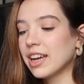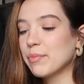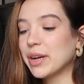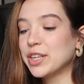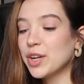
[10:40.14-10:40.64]

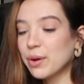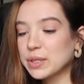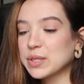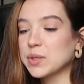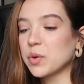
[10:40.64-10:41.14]
And my
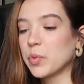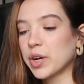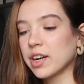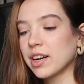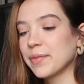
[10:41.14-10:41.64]
notes
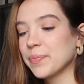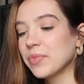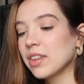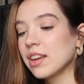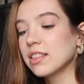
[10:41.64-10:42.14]
were:
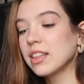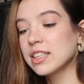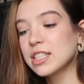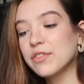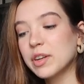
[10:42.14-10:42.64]
the
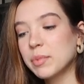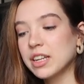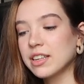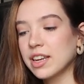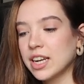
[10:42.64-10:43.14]
list of
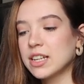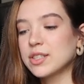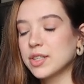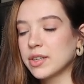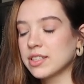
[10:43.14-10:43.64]
admitted Canadian
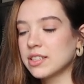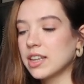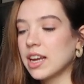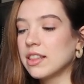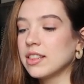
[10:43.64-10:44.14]
students
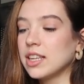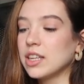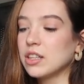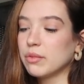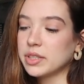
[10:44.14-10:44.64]
and
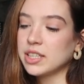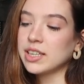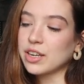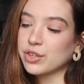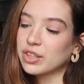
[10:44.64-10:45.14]
the UWC
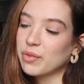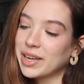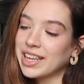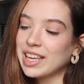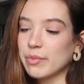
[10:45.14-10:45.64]
National
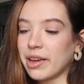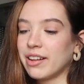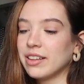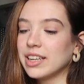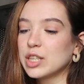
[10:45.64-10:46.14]
Committee
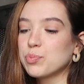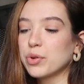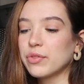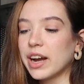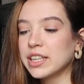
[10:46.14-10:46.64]
email is
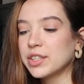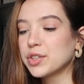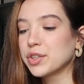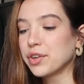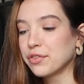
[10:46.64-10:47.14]
provided
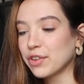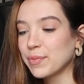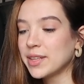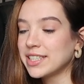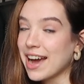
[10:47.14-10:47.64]
to
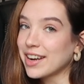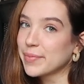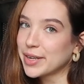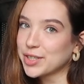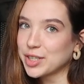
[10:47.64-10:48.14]
confirm the data
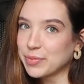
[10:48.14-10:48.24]
mentioned